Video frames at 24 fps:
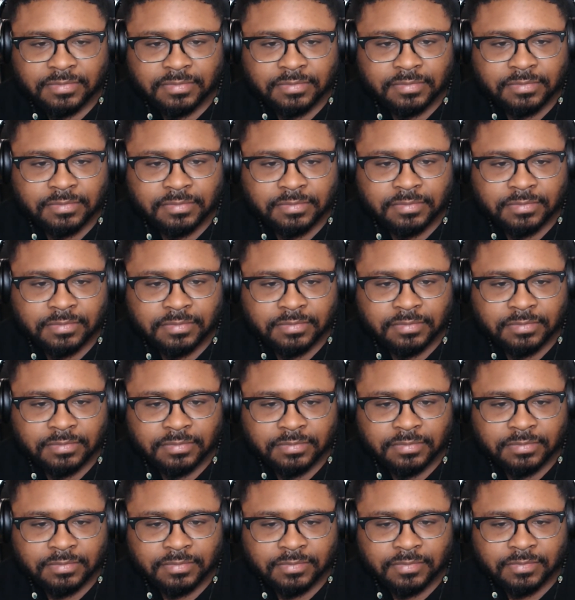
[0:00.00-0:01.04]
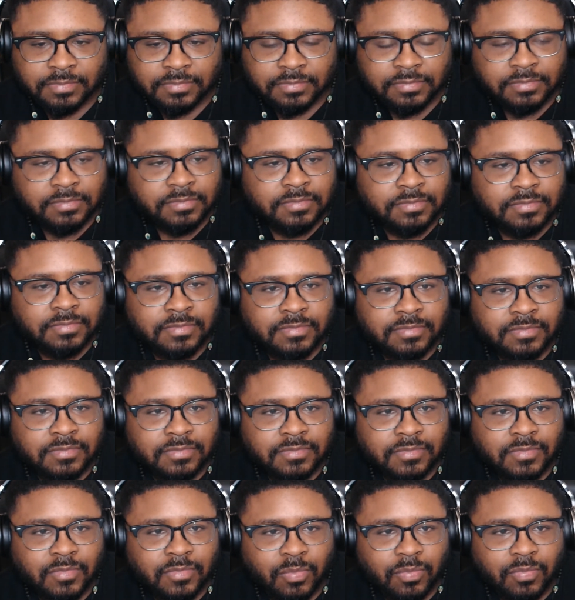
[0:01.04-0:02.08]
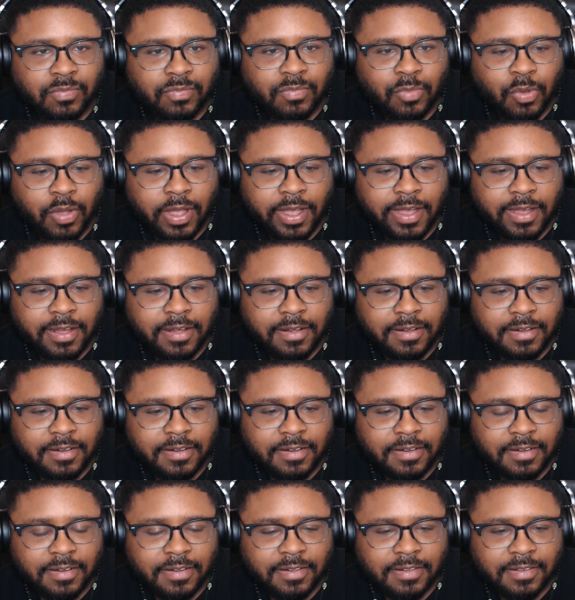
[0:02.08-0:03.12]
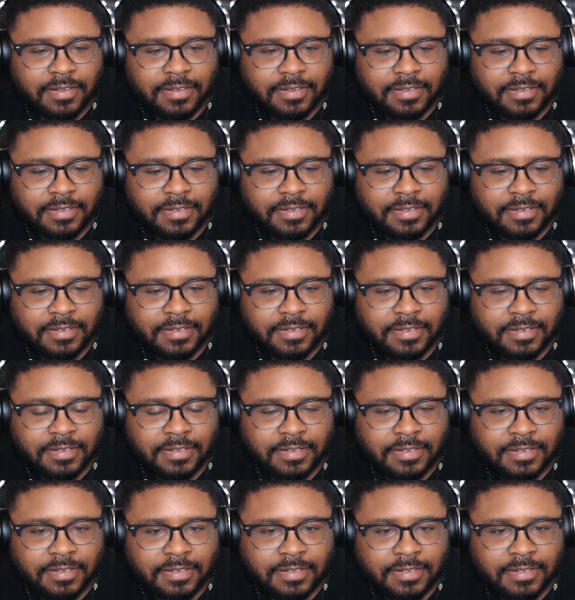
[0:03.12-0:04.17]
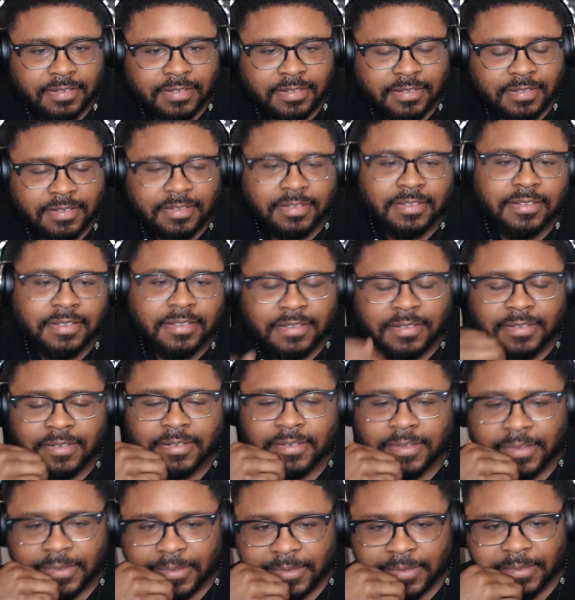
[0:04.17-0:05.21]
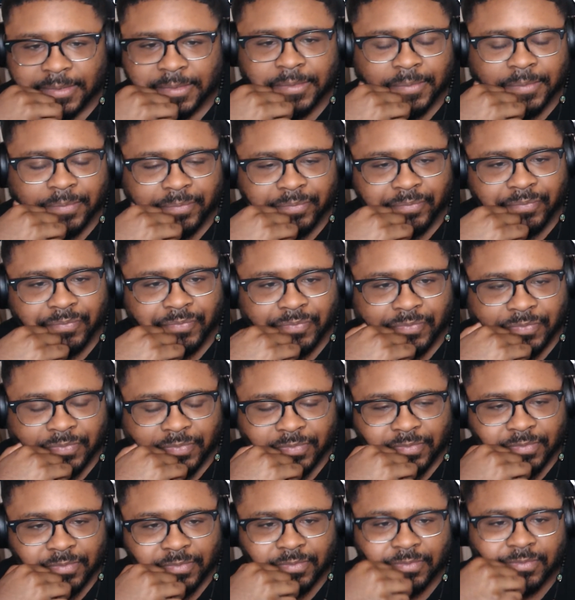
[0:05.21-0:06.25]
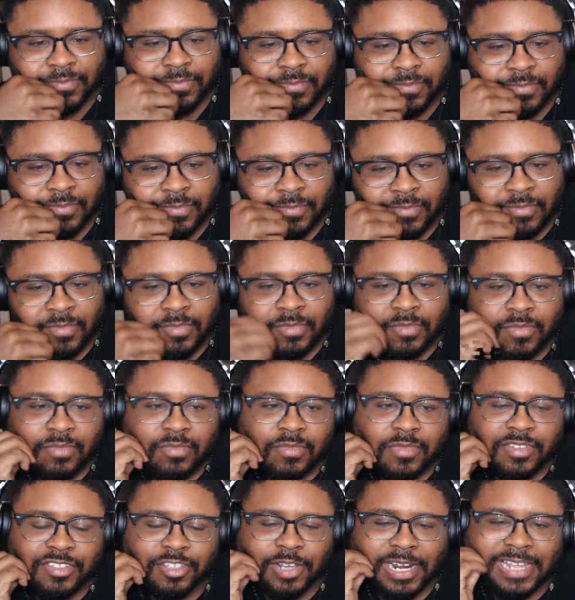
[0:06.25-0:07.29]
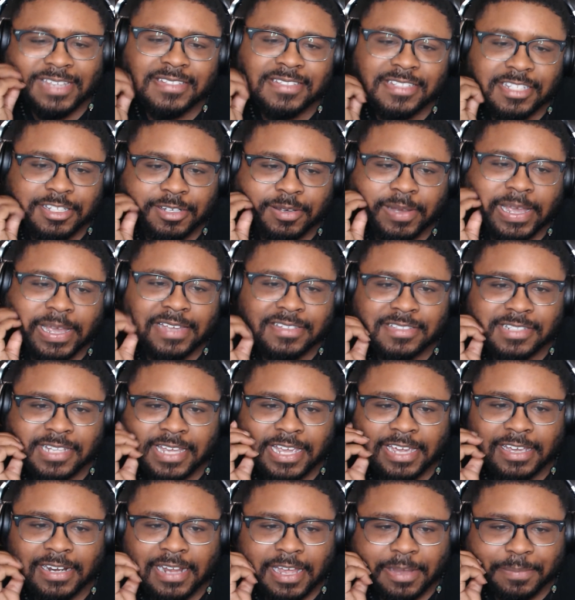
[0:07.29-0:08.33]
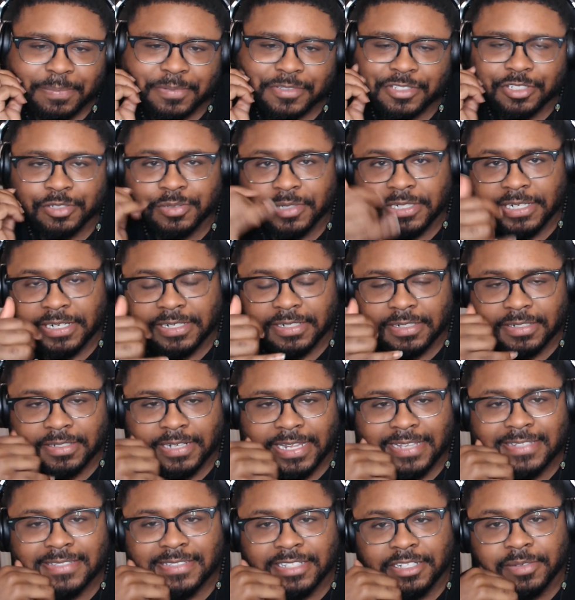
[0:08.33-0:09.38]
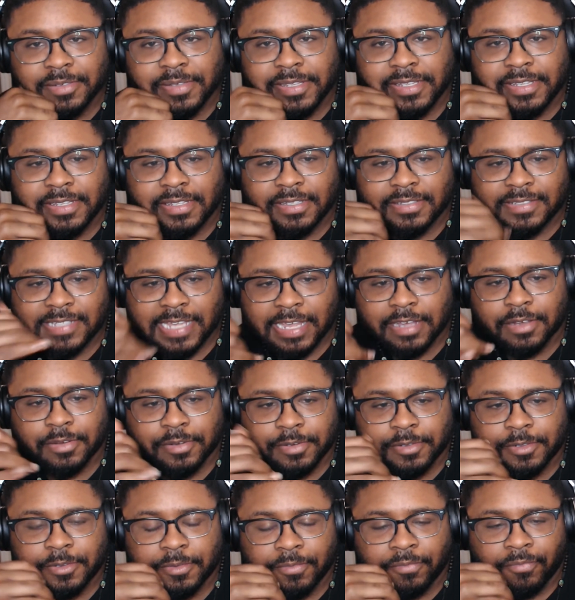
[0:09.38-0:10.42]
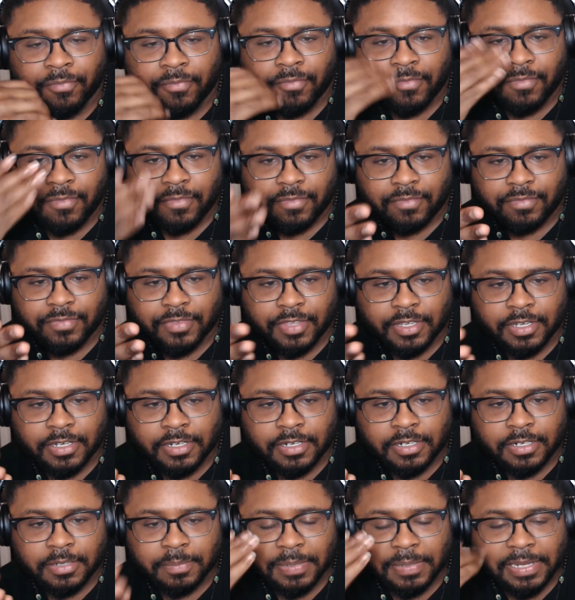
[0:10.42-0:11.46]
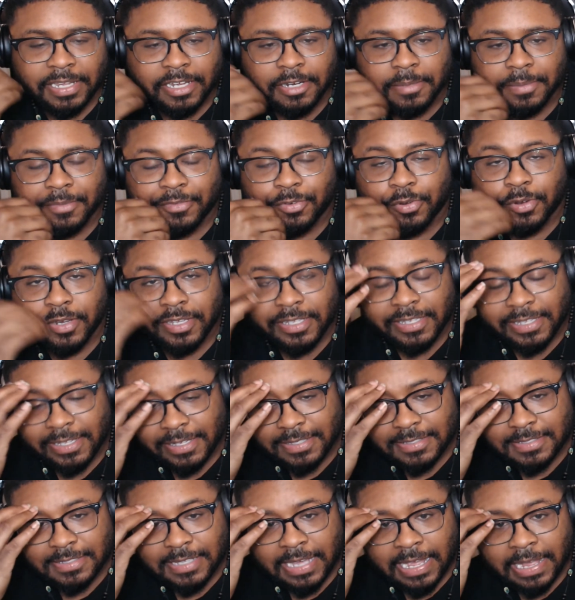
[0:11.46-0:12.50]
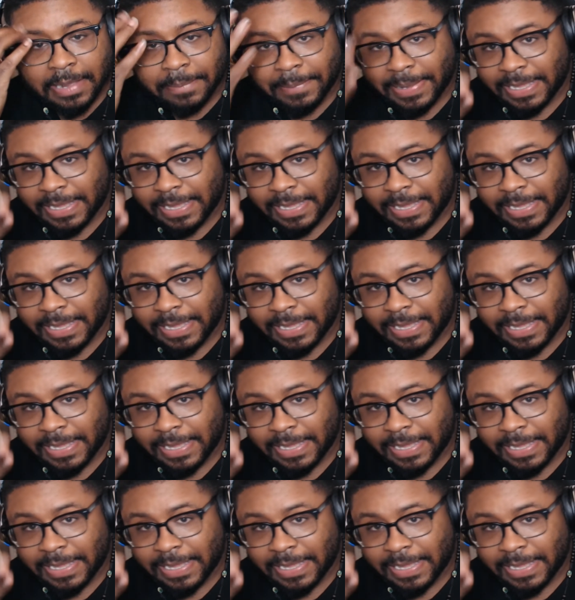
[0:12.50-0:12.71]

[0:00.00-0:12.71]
Nelson gets it back to Guscott, and Guscott wow. kicks a drop, and the Lions are in the lead. Jeremy Guscott. So they still actually had an opportunity. To, they still can tackle the player before he kicks it. I